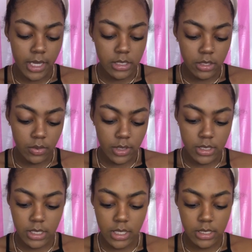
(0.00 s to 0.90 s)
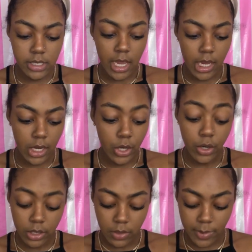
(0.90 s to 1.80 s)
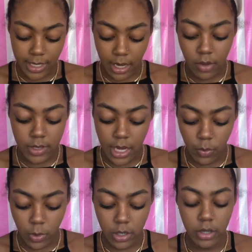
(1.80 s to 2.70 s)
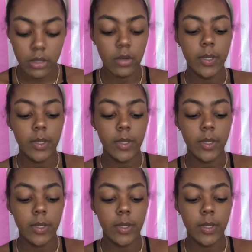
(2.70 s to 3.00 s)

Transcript: Yeah, so this is a curly wig. I only got one curly